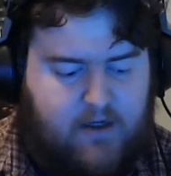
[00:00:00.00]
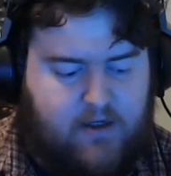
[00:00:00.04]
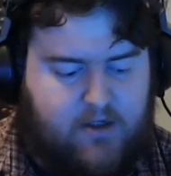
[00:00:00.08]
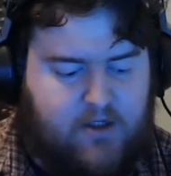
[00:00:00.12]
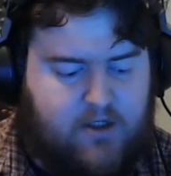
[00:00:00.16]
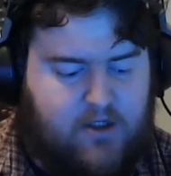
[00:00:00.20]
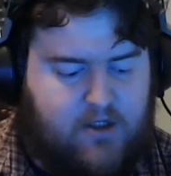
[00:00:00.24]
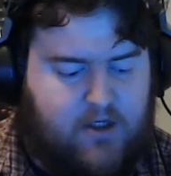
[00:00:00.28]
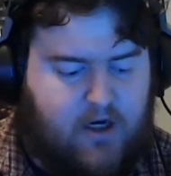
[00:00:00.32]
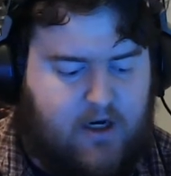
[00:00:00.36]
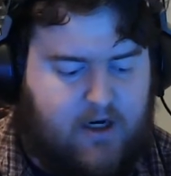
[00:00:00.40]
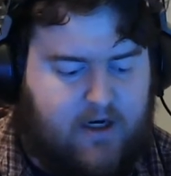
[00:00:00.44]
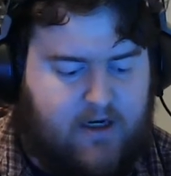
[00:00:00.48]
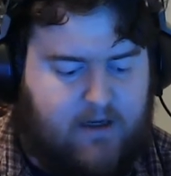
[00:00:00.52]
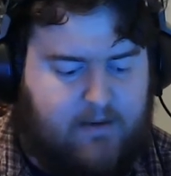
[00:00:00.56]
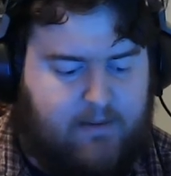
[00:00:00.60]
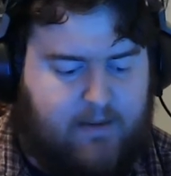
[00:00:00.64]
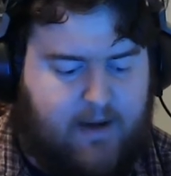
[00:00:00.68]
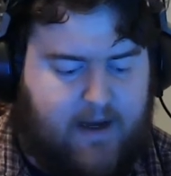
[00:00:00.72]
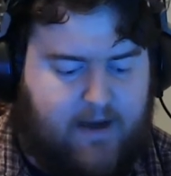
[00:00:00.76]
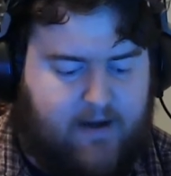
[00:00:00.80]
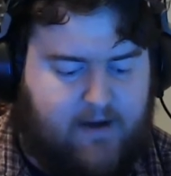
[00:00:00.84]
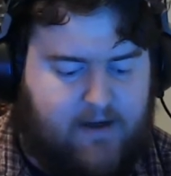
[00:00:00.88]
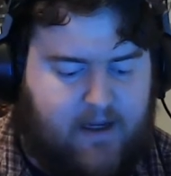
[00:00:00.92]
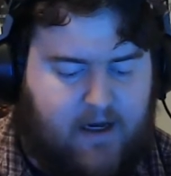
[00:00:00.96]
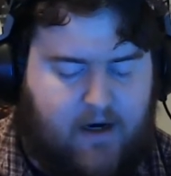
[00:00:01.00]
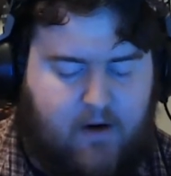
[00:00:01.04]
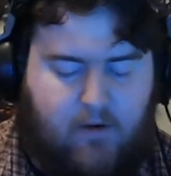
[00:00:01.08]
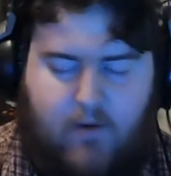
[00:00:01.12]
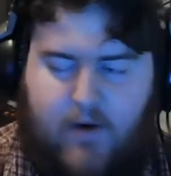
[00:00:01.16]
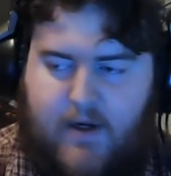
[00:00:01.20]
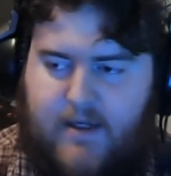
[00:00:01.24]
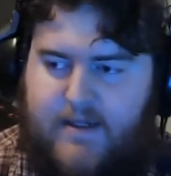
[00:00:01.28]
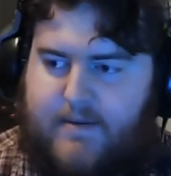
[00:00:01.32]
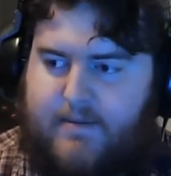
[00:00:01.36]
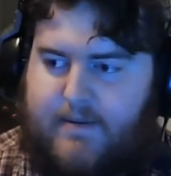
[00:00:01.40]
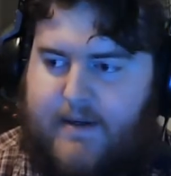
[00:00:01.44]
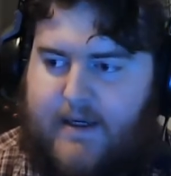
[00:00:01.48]
just talk about kind of
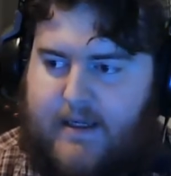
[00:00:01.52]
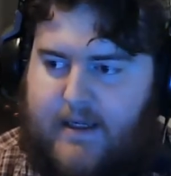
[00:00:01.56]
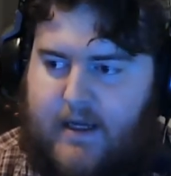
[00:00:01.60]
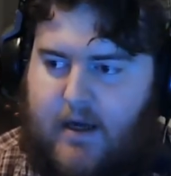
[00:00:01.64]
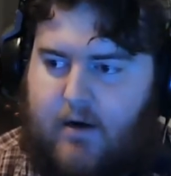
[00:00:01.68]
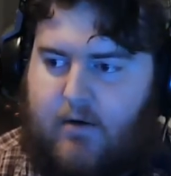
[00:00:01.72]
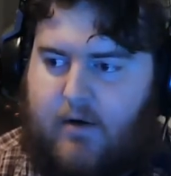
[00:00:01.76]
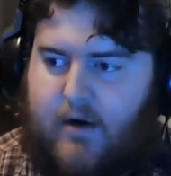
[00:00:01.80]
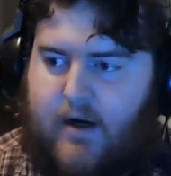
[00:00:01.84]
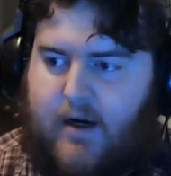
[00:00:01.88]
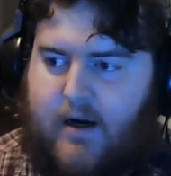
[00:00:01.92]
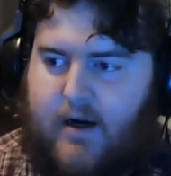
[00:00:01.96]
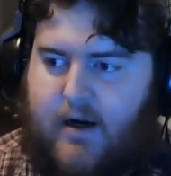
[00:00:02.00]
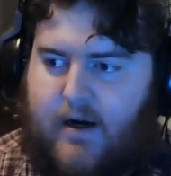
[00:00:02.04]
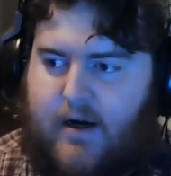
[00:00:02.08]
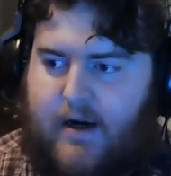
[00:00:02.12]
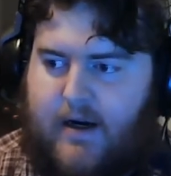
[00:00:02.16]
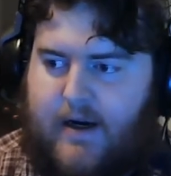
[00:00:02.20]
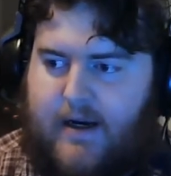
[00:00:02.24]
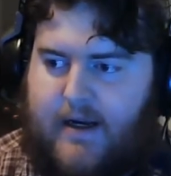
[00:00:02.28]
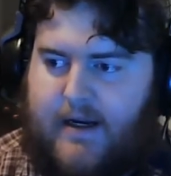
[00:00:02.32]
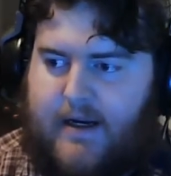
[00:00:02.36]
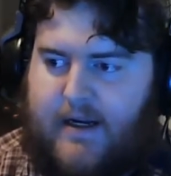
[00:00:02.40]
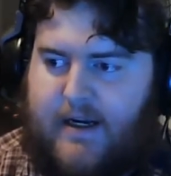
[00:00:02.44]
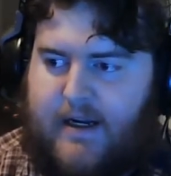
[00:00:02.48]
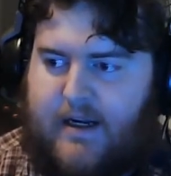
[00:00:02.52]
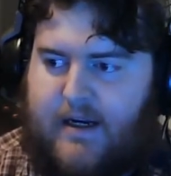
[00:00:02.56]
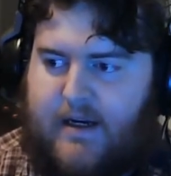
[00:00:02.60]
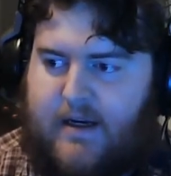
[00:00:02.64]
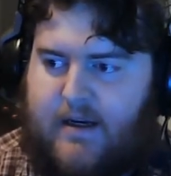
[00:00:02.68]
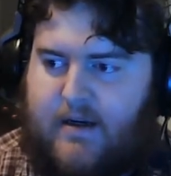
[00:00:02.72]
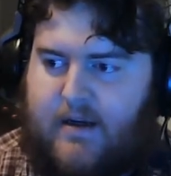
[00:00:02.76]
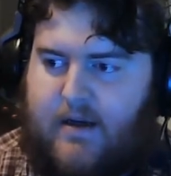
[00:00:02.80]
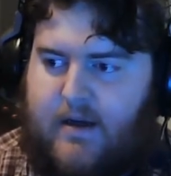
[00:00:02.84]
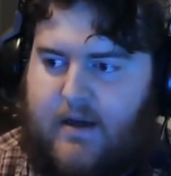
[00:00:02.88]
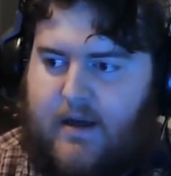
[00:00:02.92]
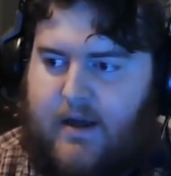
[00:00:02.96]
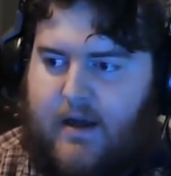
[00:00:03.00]
what's been going on
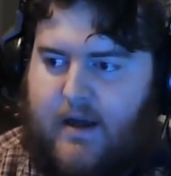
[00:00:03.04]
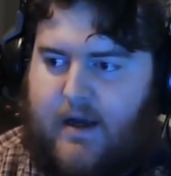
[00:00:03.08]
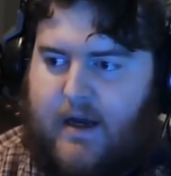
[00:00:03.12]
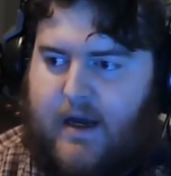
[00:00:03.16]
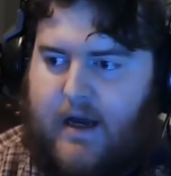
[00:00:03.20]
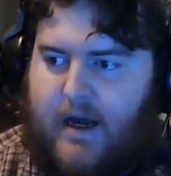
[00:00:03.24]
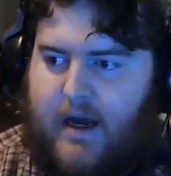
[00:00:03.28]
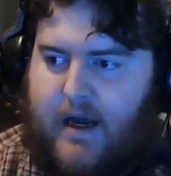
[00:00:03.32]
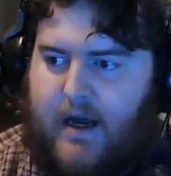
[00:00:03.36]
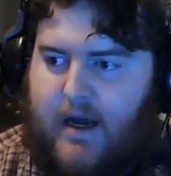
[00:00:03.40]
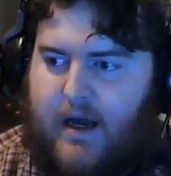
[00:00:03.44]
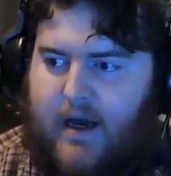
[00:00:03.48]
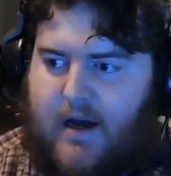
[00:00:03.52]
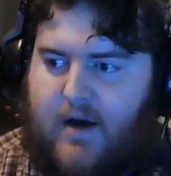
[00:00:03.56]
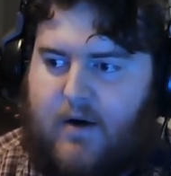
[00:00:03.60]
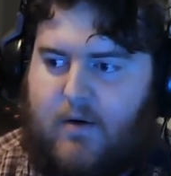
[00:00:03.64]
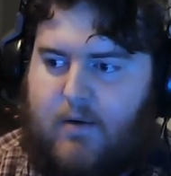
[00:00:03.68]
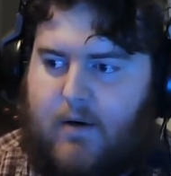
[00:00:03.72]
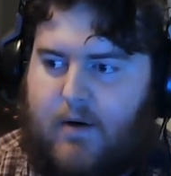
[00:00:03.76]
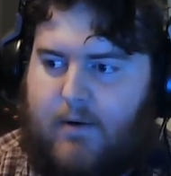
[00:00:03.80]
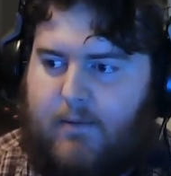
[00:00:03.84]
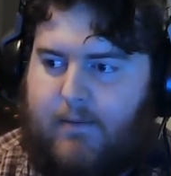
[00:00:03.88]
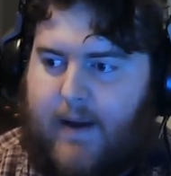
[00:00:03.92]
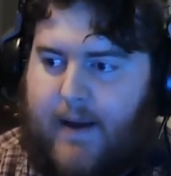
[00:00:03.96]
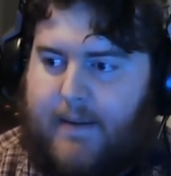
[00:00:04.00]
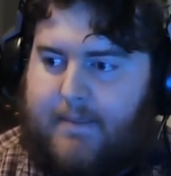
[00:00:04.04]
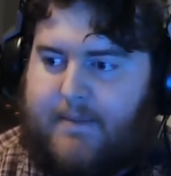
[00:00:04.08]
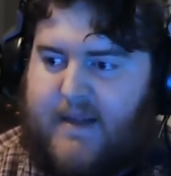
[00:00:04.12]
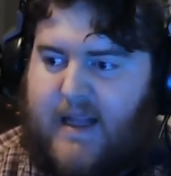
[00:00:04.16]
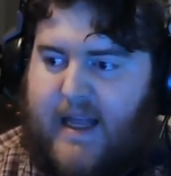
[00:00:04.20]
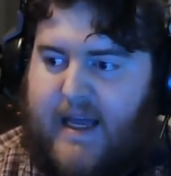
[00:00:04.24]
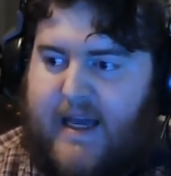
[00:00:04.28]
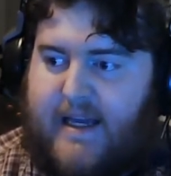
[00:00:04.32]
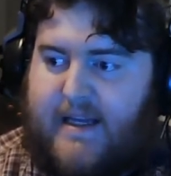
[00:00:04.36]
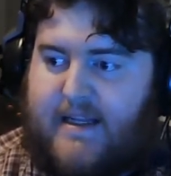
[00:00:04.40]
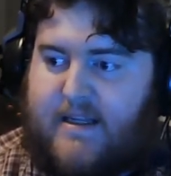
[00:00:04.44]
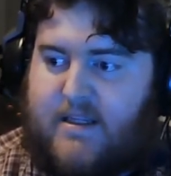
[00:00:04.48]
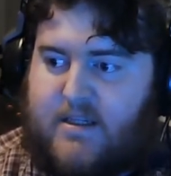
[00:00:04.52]
and uh, what my
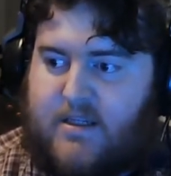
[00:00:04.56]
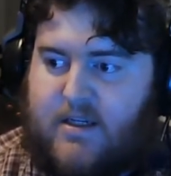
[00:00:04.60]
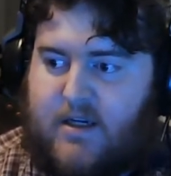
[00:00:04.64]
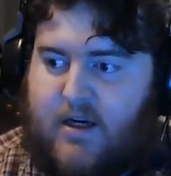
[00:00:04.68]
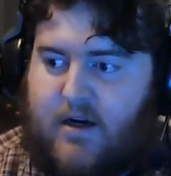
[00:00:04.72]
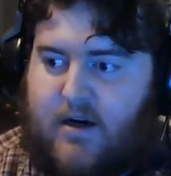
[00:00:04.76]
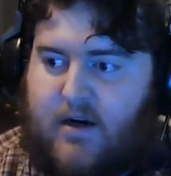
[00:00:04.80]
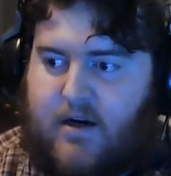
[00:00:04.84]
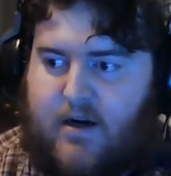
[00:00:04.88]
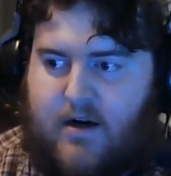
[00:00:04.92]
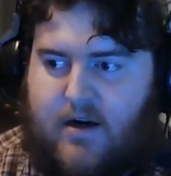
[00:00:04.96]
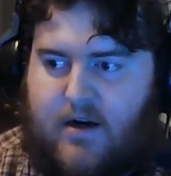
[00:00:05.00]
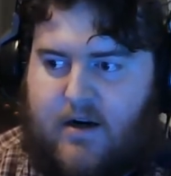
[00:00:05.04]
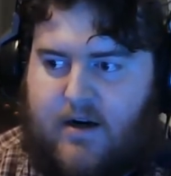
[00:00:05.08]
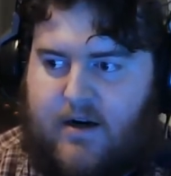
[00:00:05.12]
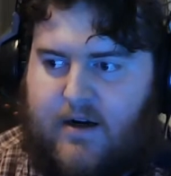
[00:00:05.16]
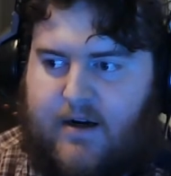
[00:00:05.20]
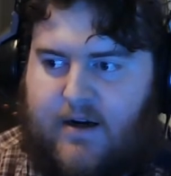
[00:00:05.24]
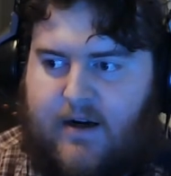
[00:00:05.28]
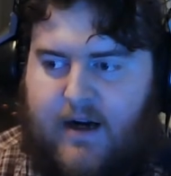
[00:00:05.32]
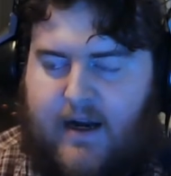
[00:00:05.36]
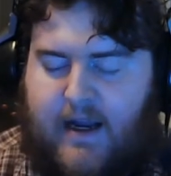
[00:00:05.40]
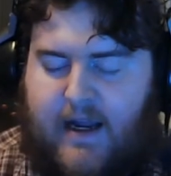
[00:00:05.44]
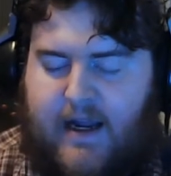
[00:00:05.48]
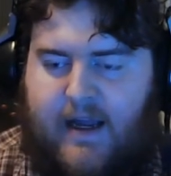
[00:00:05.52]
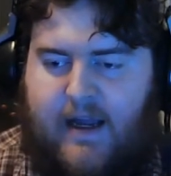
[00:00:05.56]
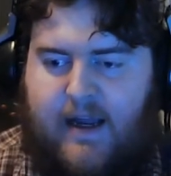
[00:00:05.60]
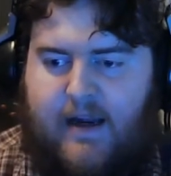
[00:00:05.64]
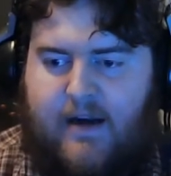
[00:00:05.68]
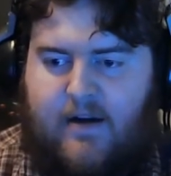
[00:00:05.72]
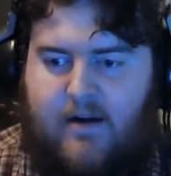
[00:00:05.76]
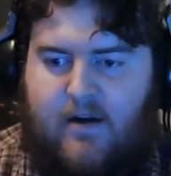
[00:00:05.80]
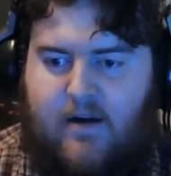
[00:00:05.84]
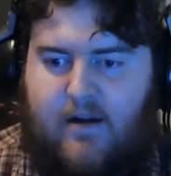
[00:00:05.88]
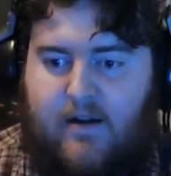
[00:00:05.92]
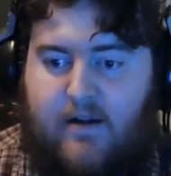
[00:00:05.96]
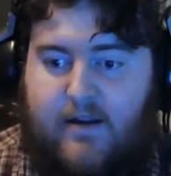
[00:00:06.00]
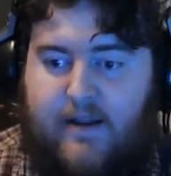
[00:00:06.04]
plans are
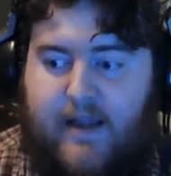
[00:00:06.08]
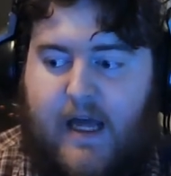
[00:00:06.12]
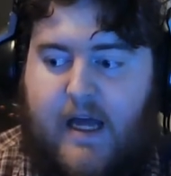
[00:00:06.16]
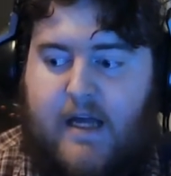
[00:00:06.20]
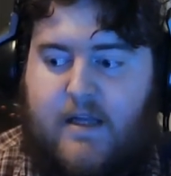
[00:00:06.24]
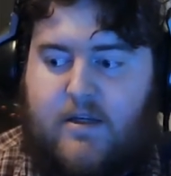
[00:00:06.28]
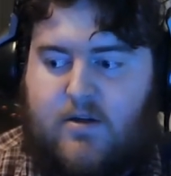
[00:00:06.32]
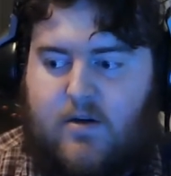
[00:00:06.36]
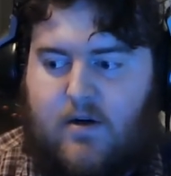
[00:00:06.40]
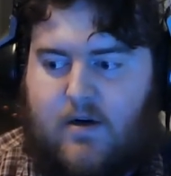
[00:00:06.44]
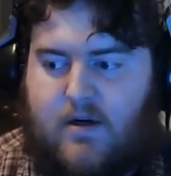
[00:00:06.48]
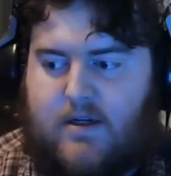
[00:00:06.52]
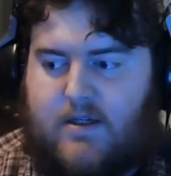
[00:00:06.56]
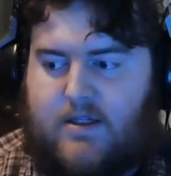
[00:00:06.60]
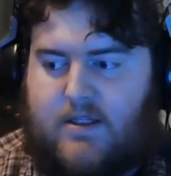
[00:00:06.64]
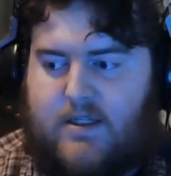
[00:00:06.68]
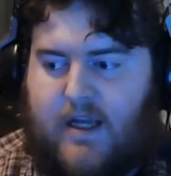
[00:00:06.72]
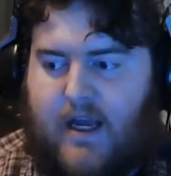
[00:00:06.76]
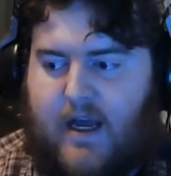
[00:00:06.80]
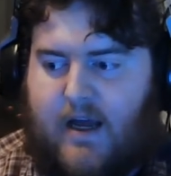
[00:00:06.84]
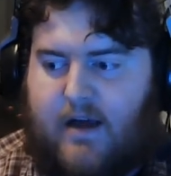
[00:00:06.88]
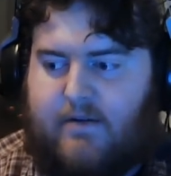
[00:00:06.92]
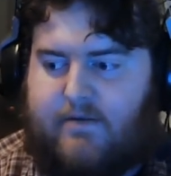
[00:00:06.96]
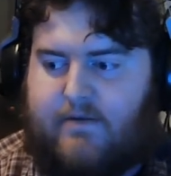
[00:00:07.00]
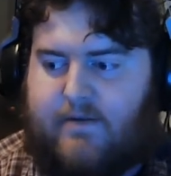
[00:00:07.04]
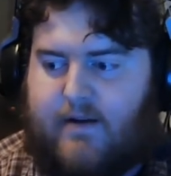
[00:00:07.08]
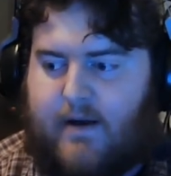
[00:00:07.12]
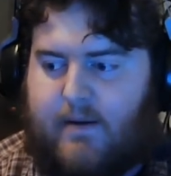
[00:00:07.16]
and all of that sort of stuff.